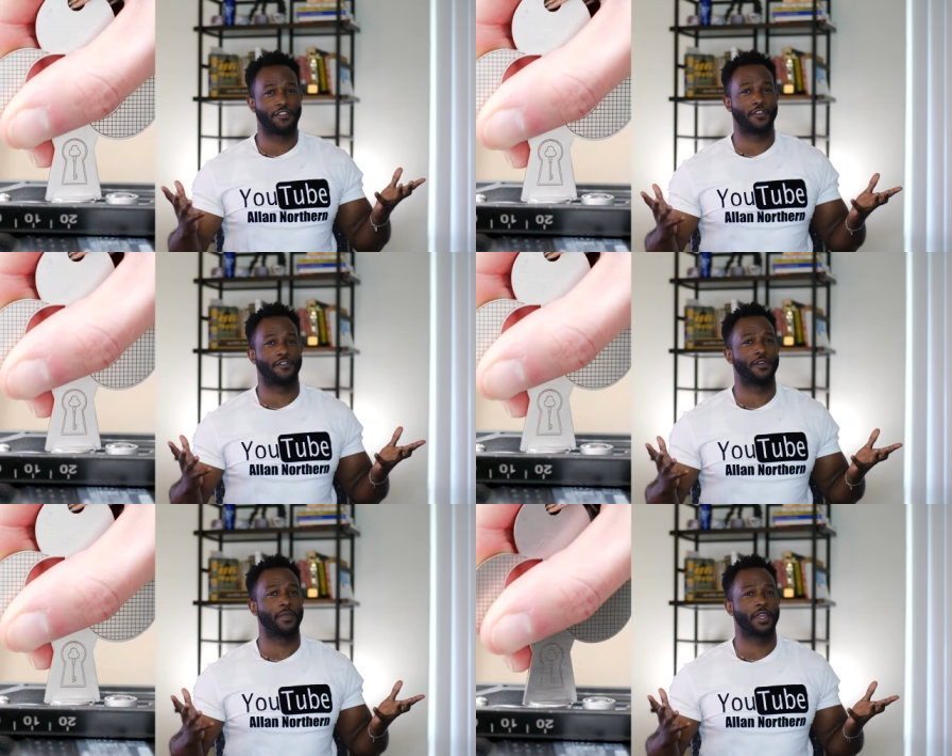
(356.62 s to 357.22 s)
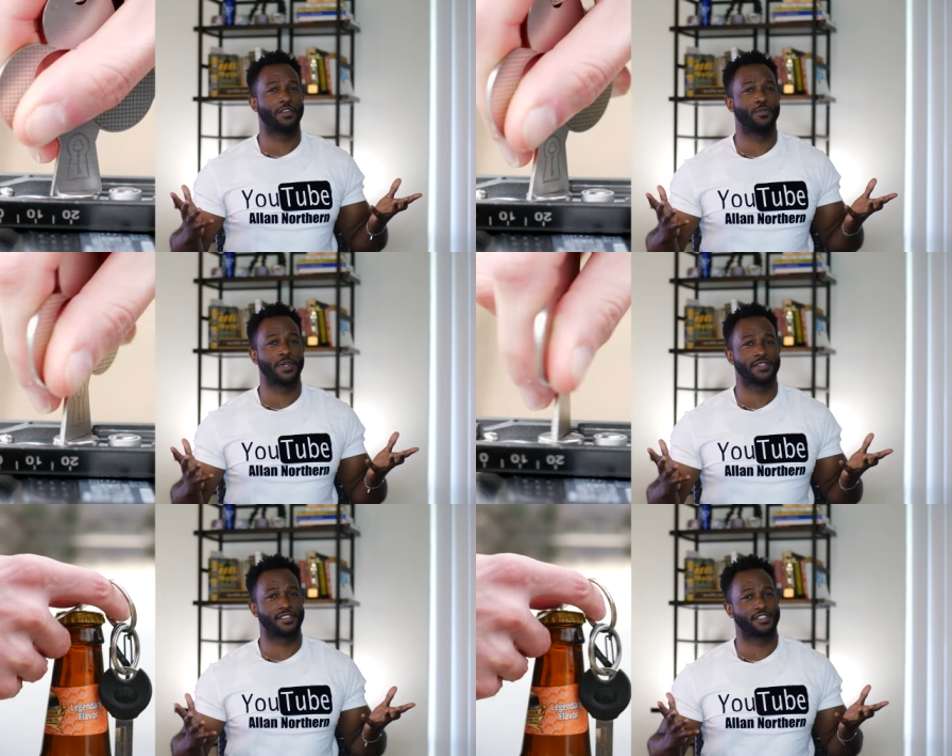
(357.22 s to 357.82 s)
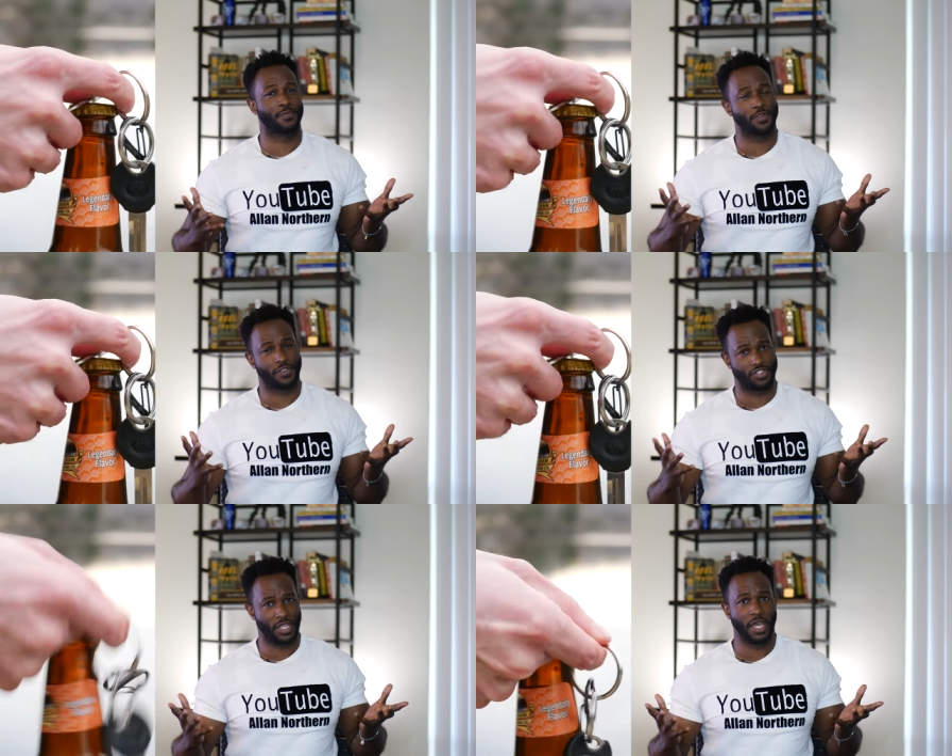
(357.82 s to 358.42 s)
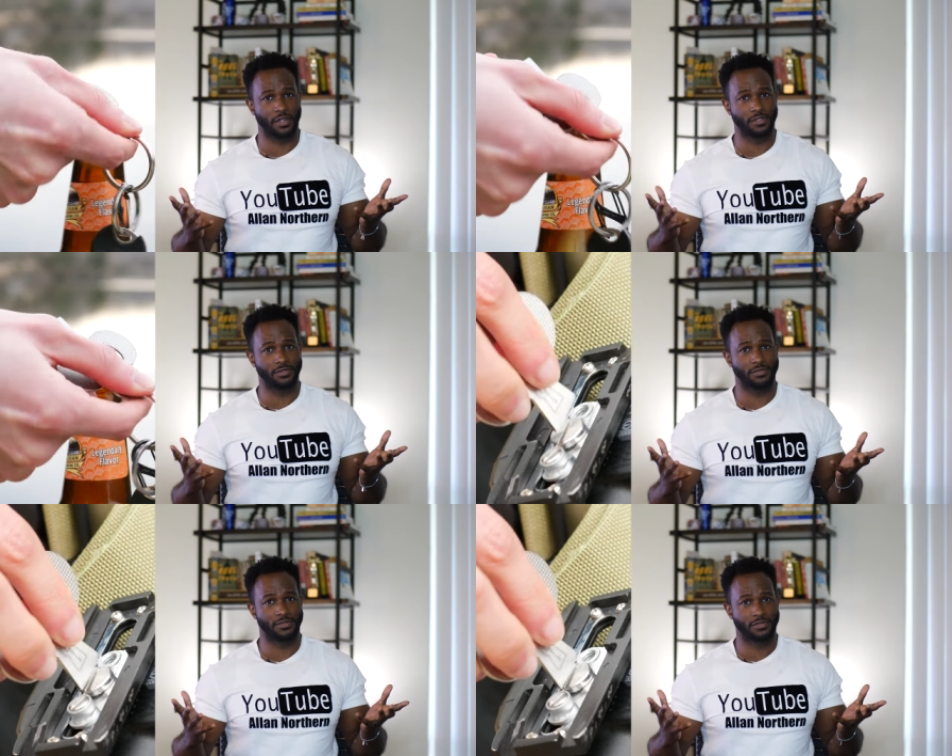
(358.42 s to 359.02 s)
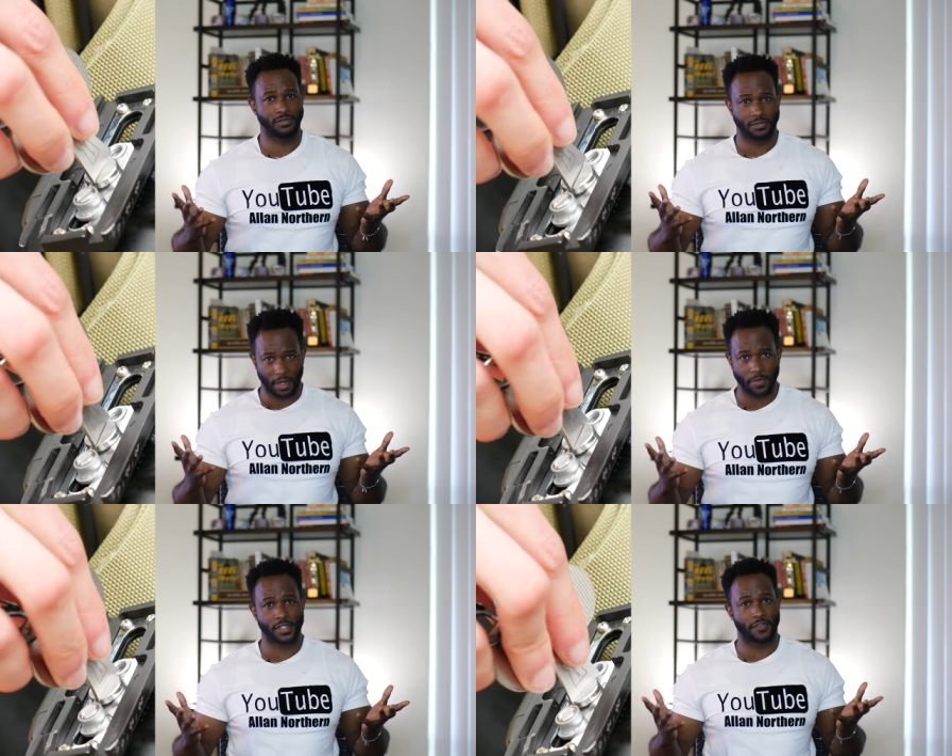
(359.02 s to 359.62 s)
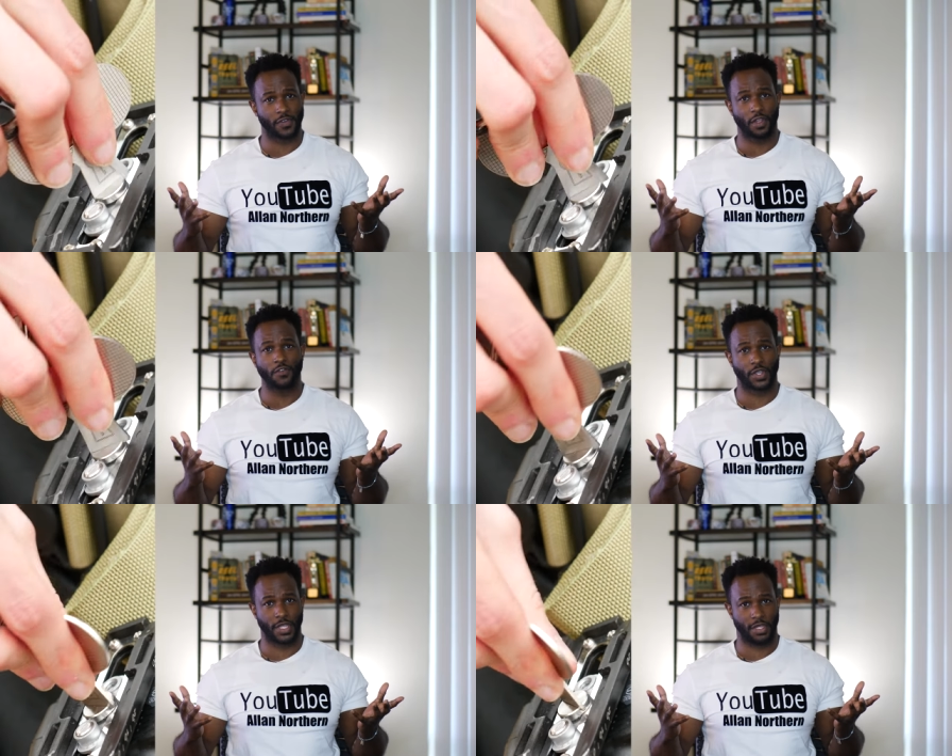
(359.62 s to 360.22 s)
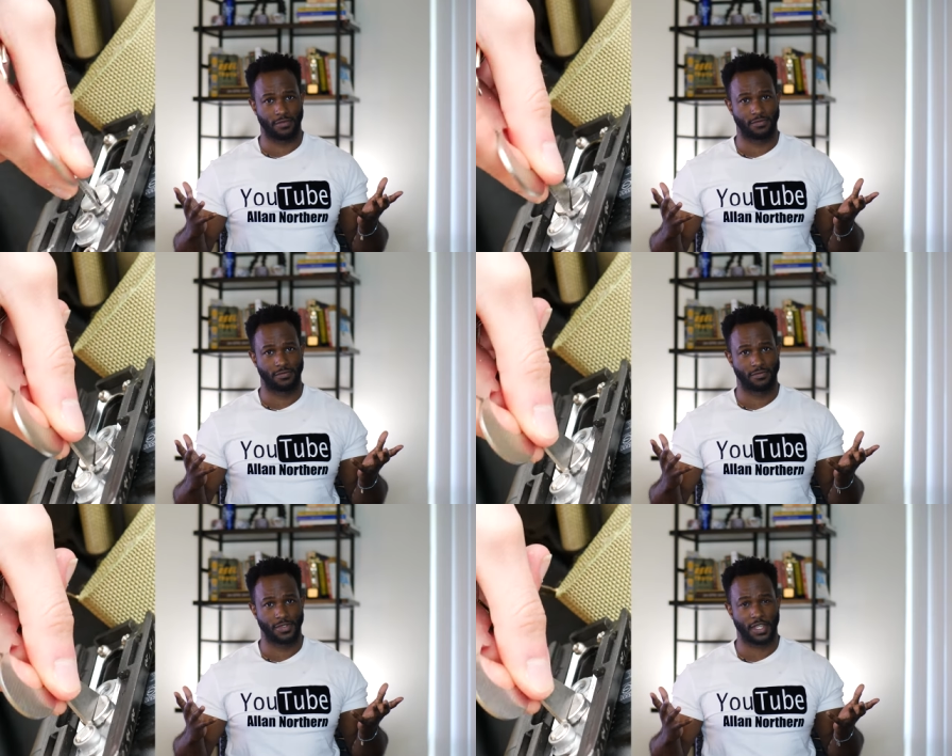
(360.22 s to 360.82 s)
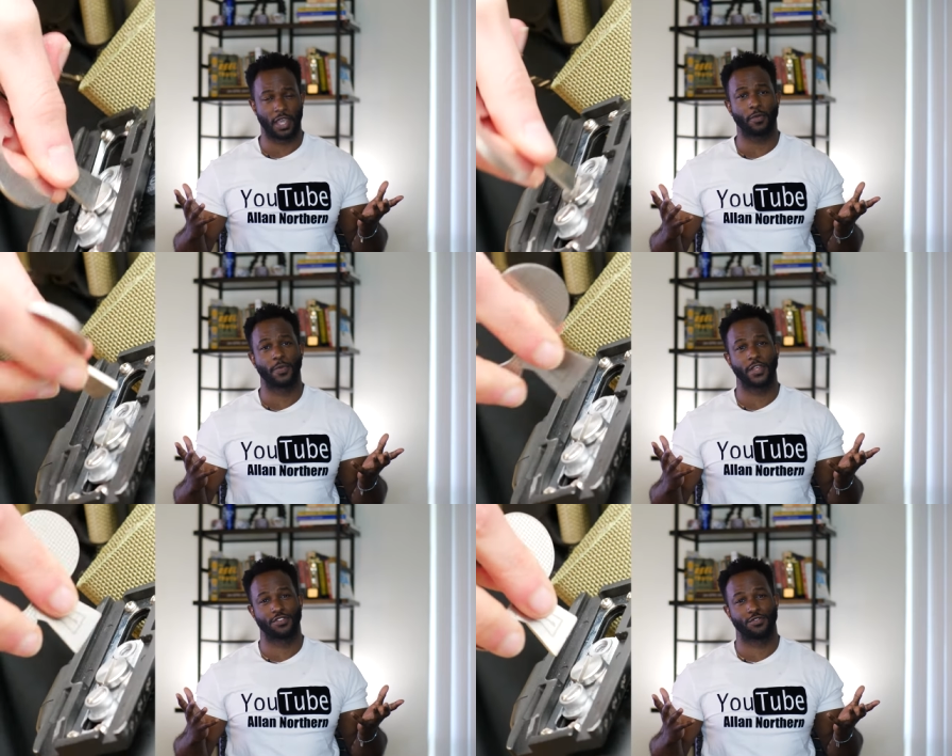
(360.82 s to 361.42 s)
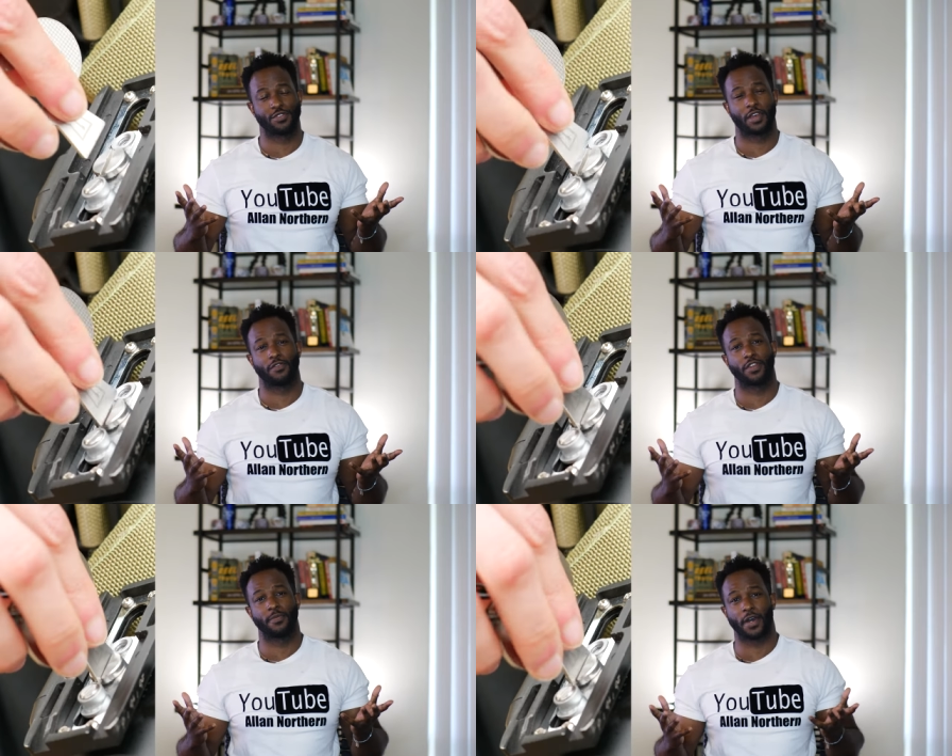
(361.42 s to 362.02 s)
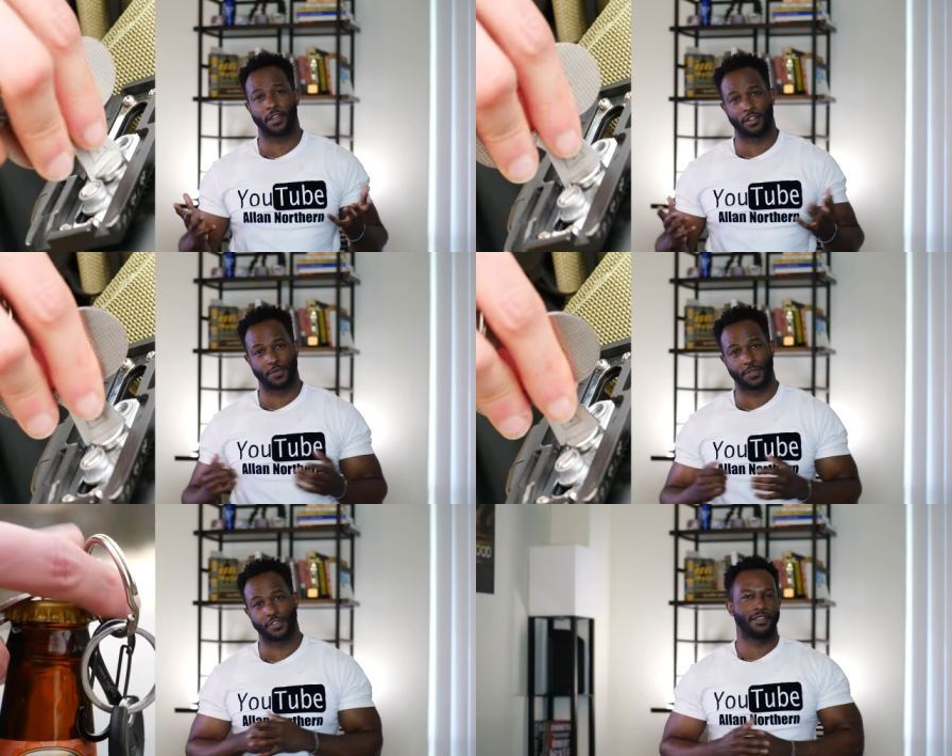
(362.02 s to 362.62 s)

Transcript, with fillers: if you're a filmmaker who wants to support the channel, grab yourself a Clover Key. It's camera plate screwdriver and a bottle opener.